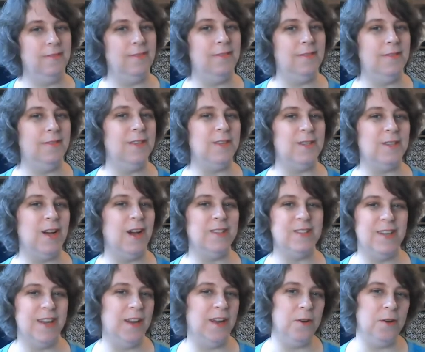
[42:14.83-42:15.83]
The socks
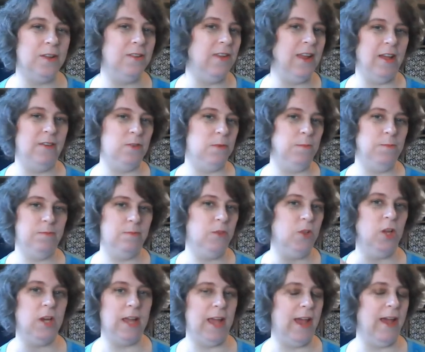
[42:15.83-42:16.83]
that I don't even have to
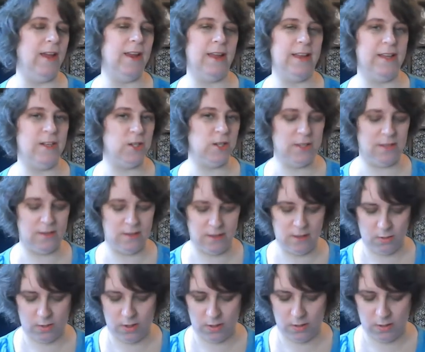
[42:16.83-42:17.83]
look at, I can just
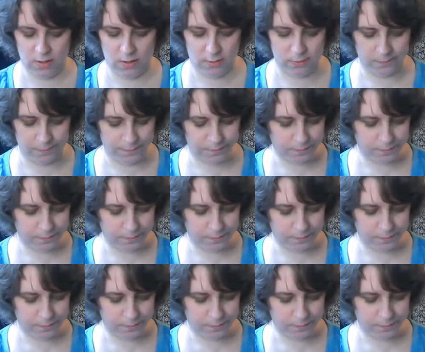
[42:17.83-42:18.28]
go, go, go.